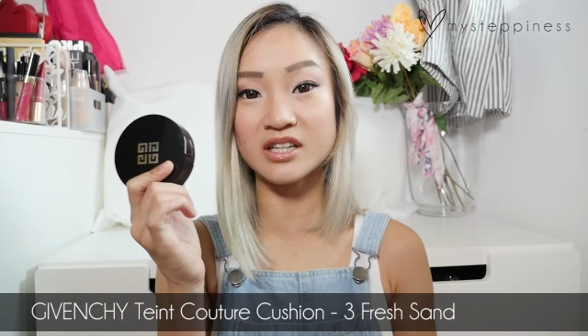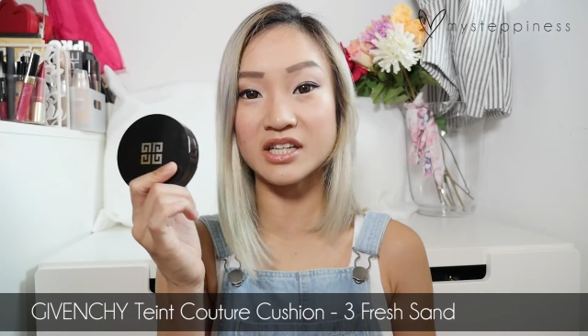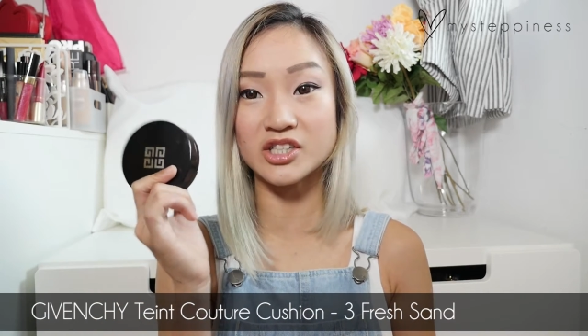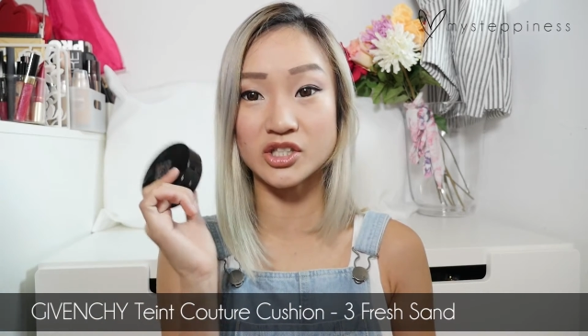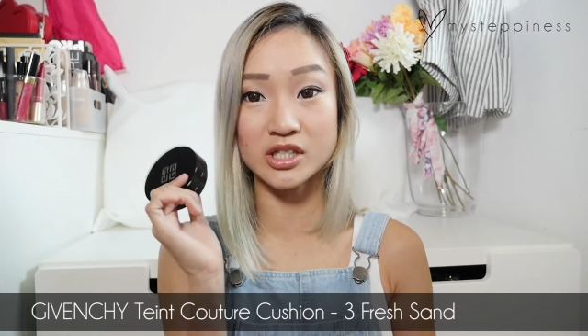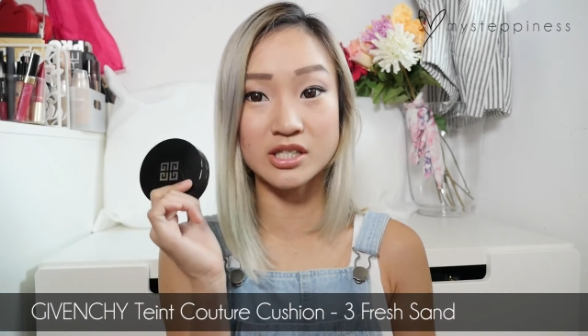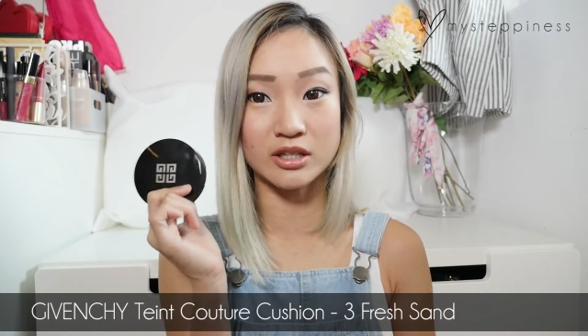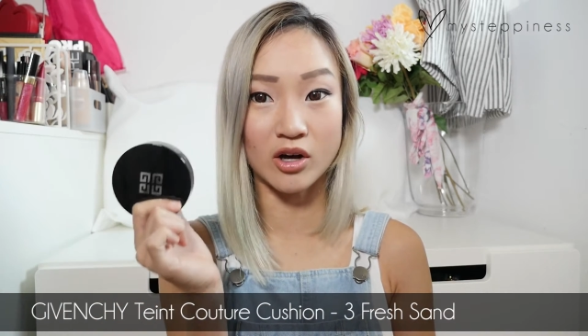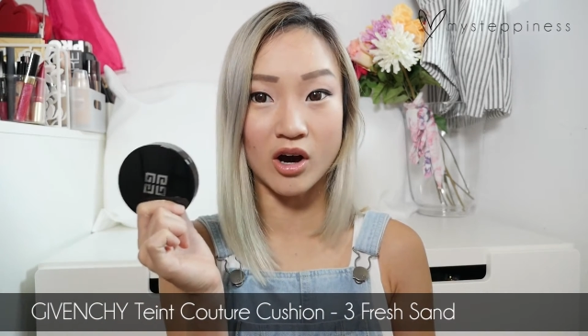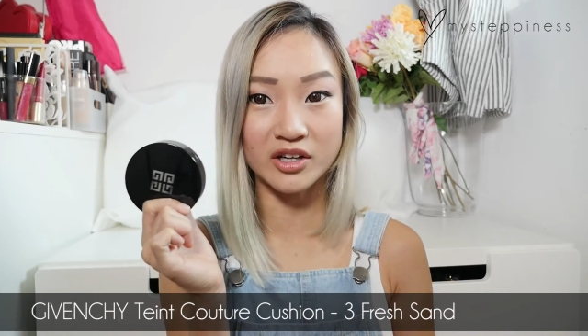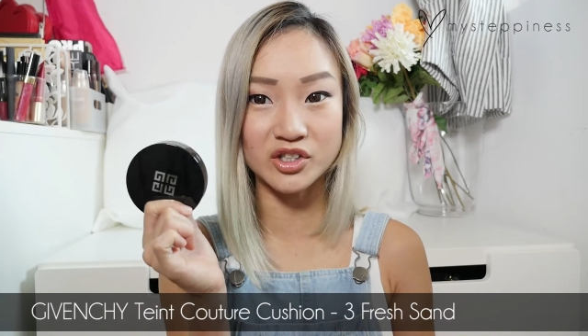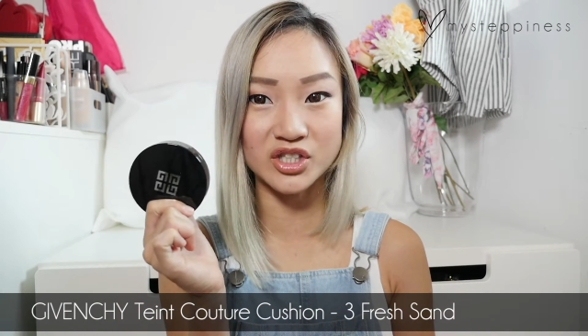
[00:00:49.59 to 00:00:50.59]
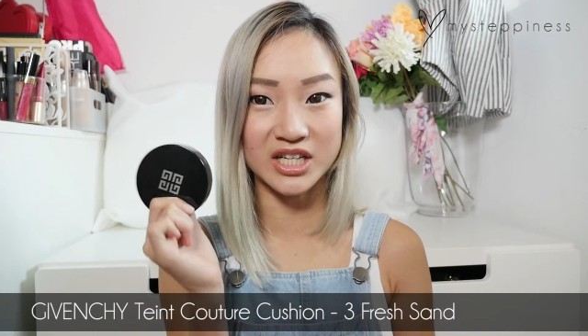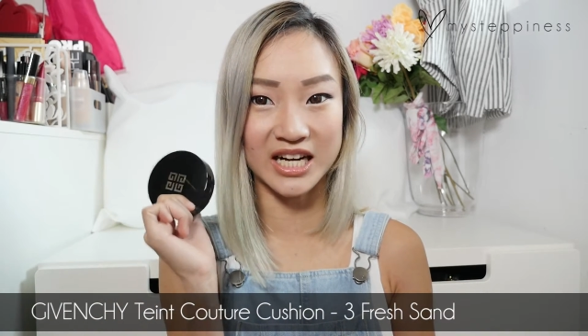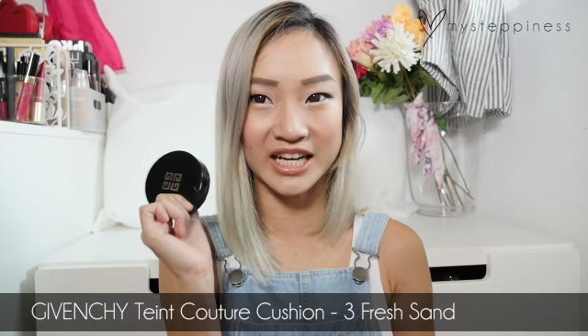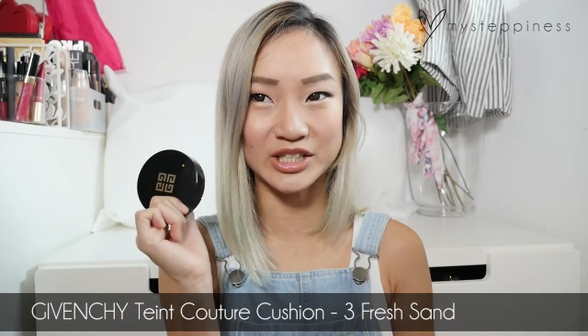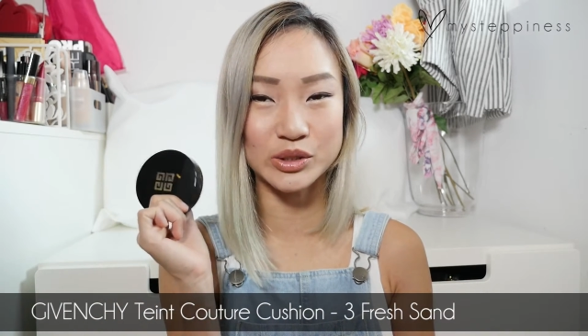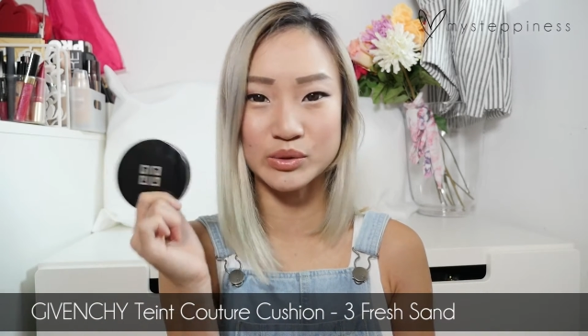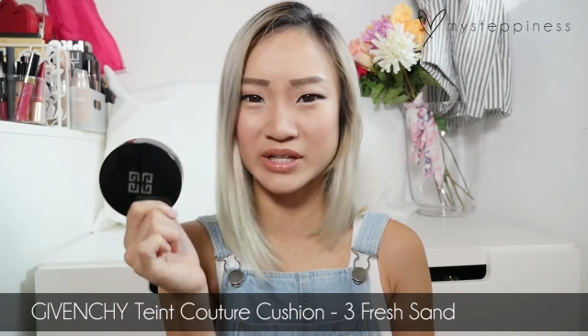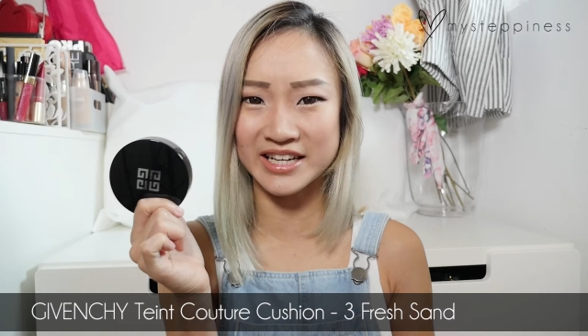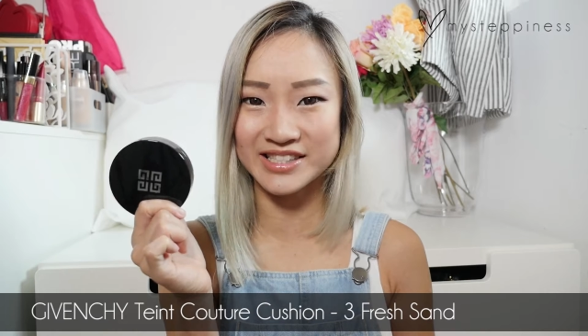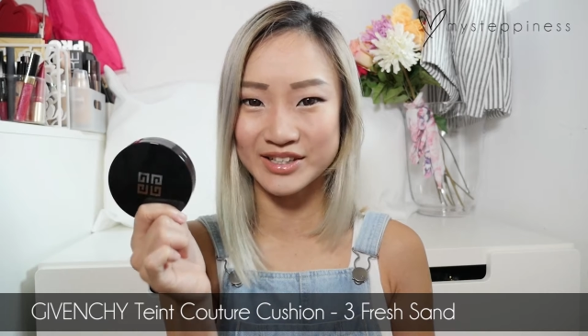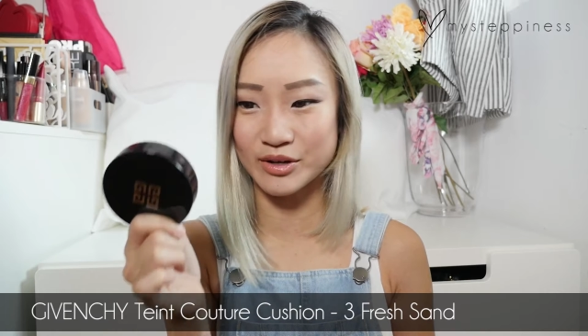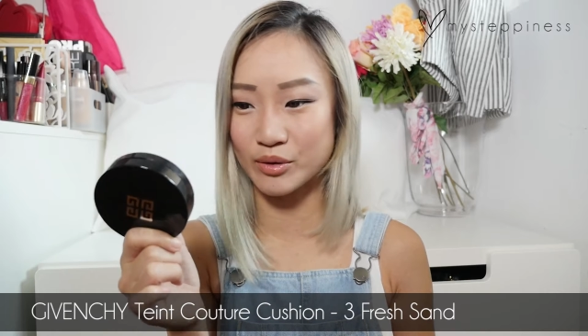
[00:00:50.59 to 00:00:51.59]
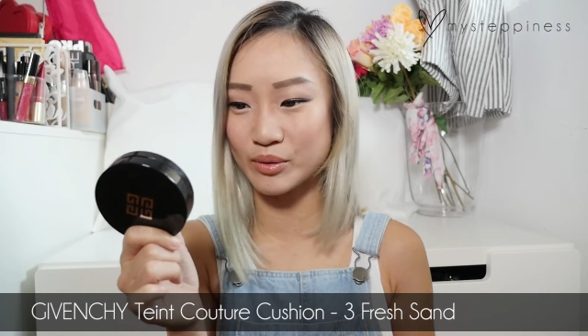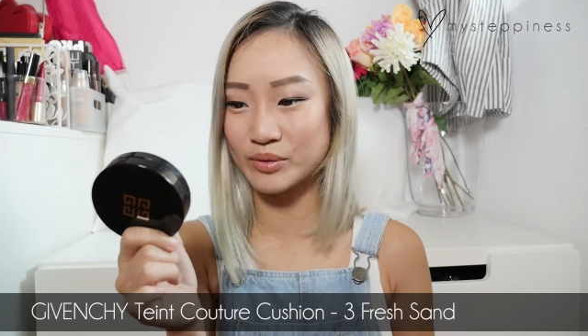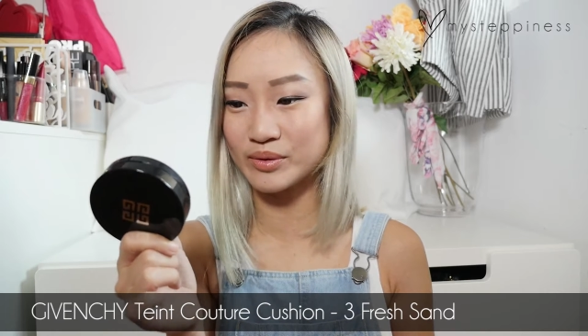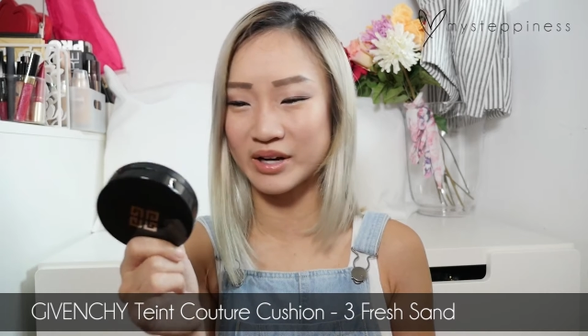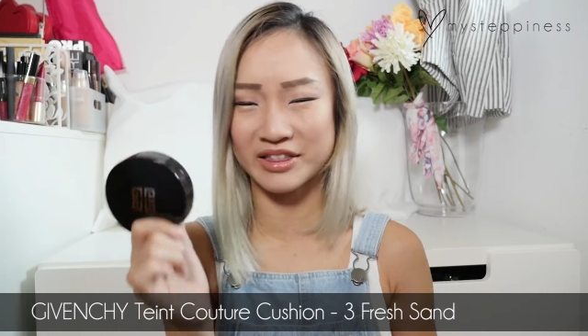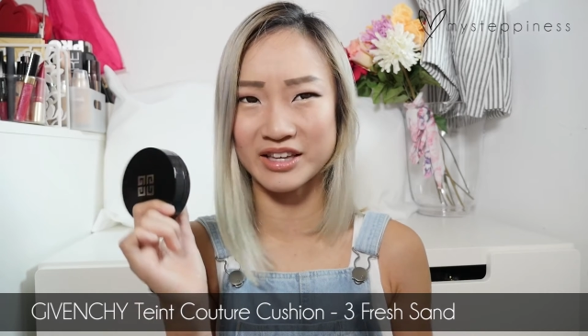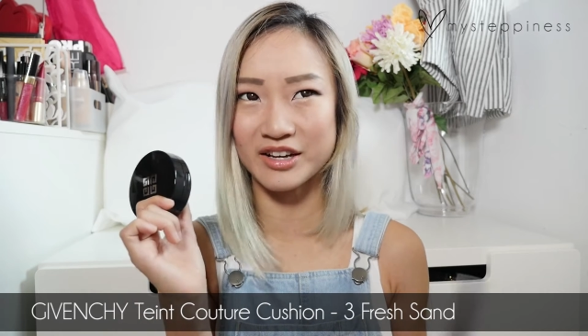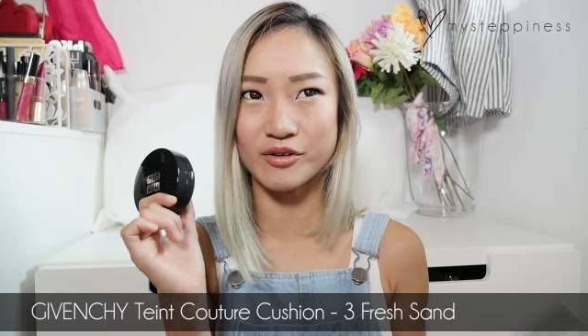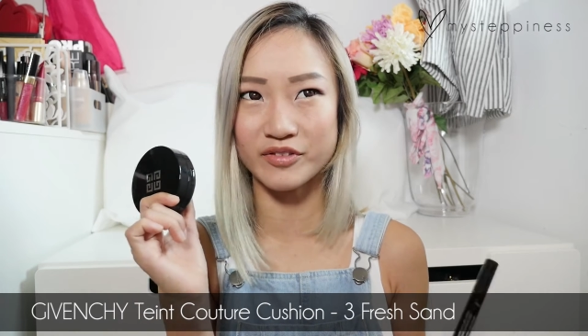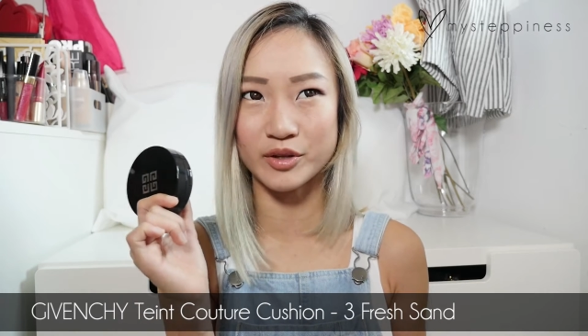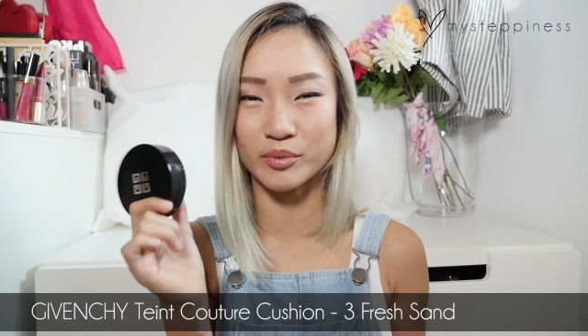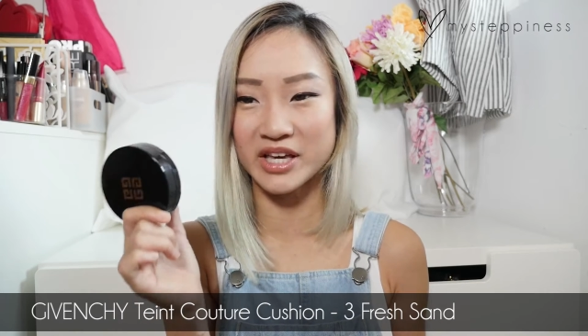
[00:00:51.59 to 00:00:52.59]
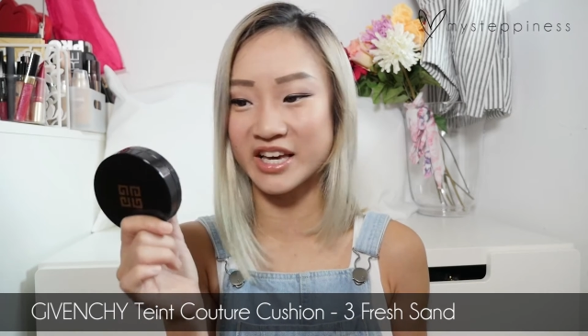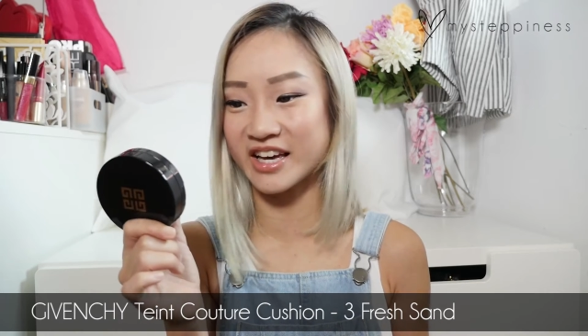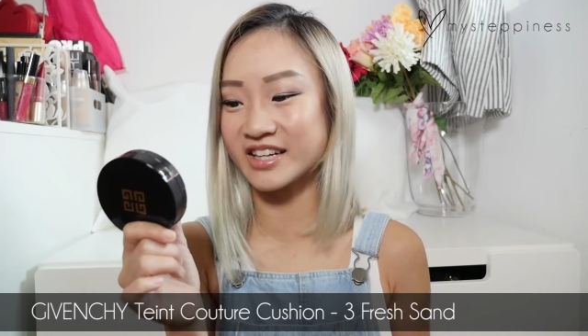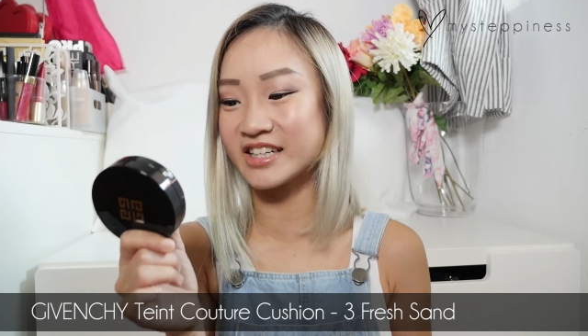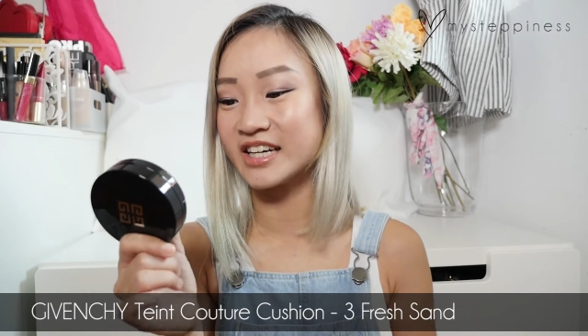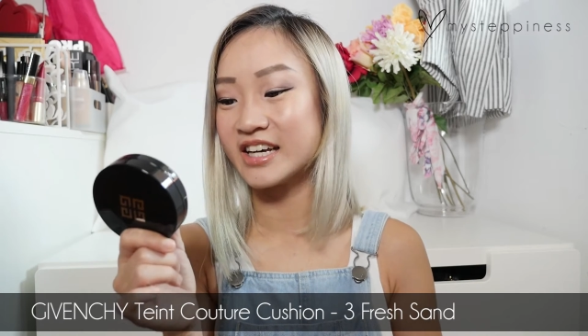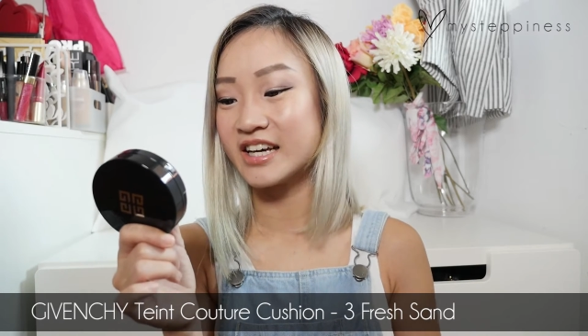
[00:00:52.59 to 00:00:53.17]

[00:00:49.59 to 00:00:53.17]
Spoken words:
It just launched like 2 days ago, I think over the weekend,